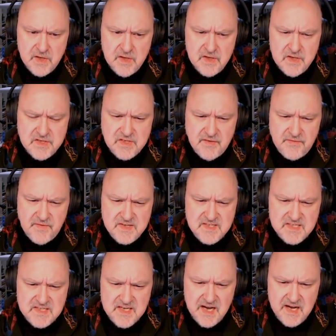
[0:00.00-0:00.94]
So if I
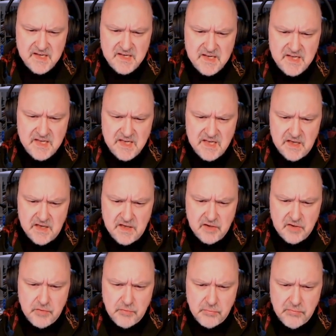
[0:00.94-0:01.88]
started here,
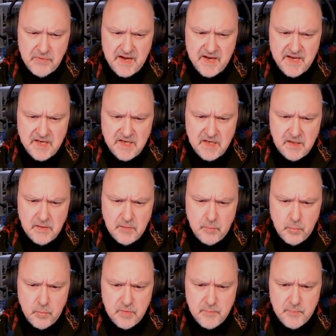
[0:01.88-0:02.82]
grey
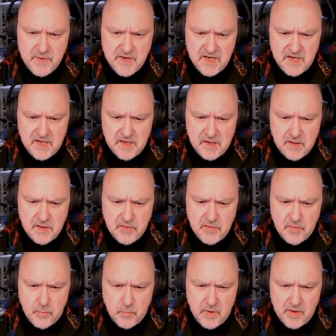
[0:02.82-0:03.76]
would be
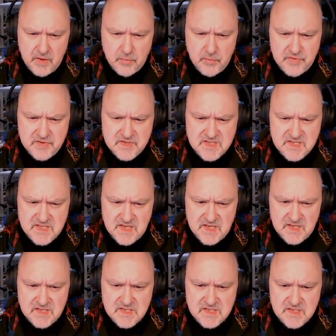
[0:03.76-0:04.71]
the one or the
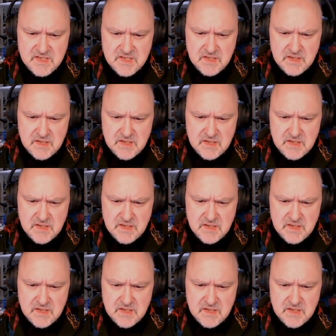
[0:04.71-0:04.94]
six.